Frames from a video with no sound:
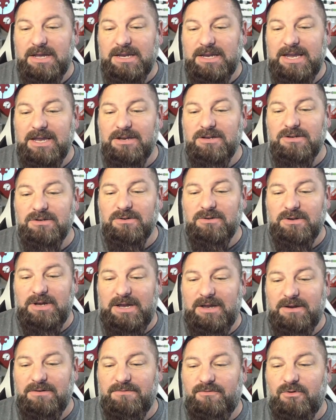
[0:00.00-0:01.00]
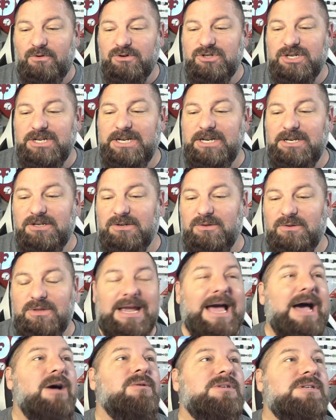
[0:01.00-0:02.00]
Kindle and Forgeling do the
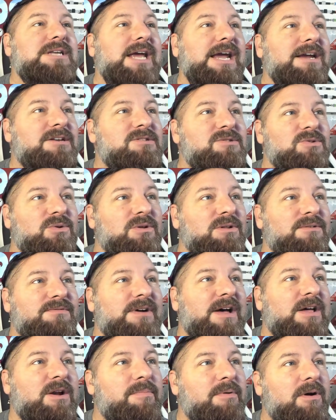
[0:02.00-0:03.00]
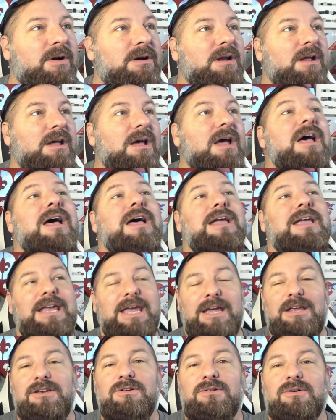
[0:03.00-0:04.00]
outtakes or the final part.
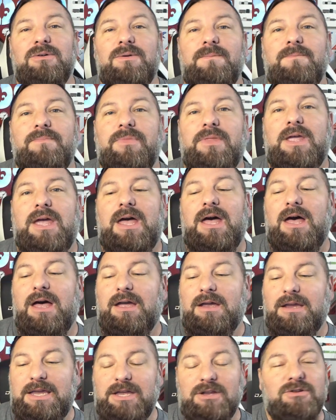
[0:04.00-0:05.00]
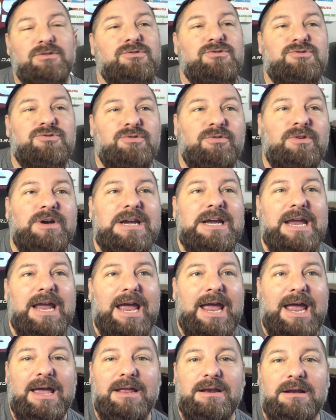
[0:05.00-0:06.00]
Kindle Drury
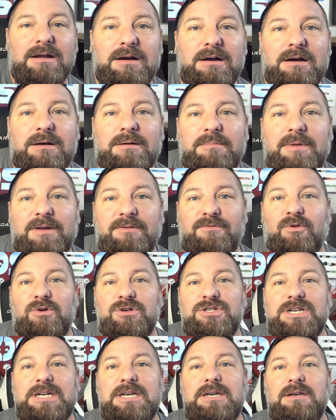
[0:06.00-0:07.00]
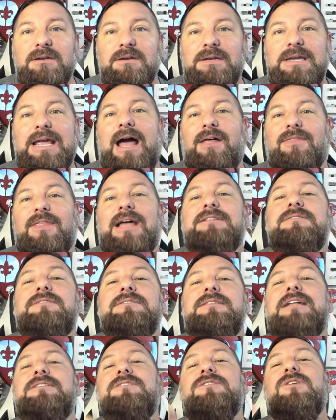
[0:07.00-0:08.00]
and Forgeling. Yeah,
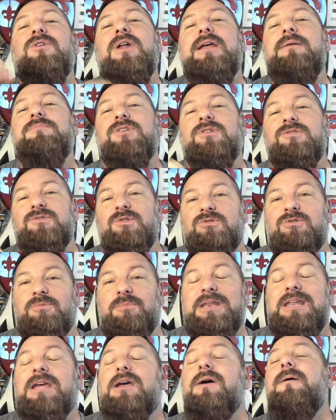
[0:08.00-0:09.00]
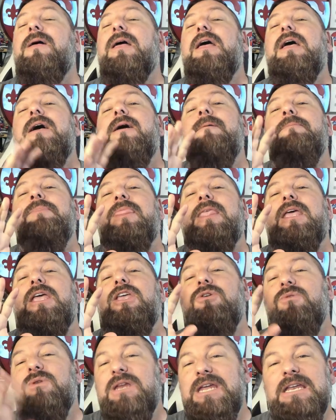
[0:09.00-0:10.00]
that's their names on social media.
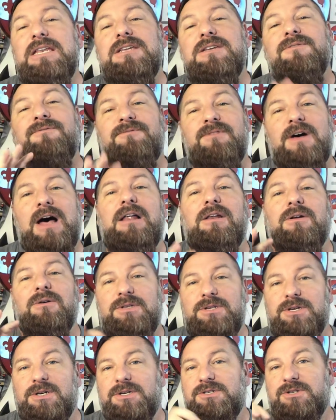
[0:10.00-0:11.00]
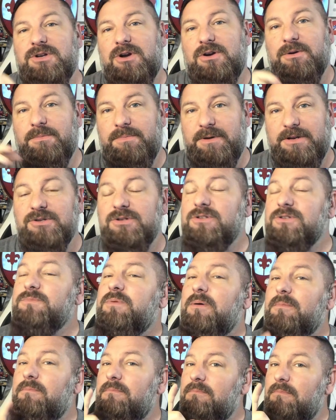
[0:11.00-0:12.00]
You need to follow DeerStalker Pictures,
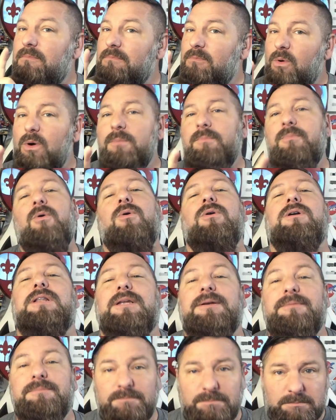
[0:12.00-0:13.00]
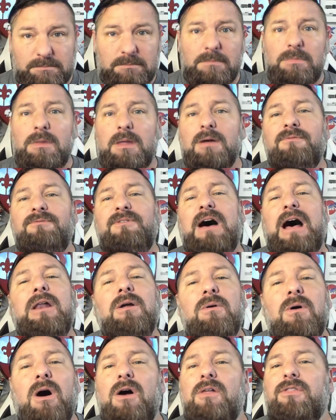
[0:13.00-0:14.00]
but more importantly,
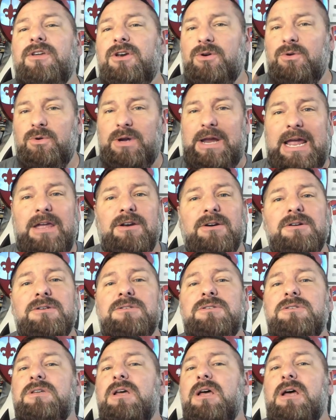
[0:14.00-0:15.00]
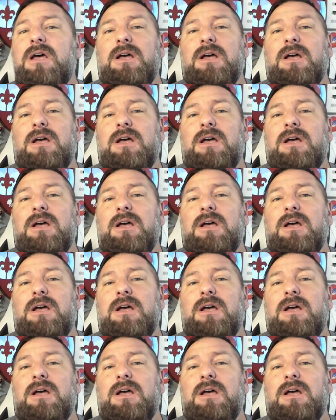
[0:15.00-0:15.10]
follow all the creators,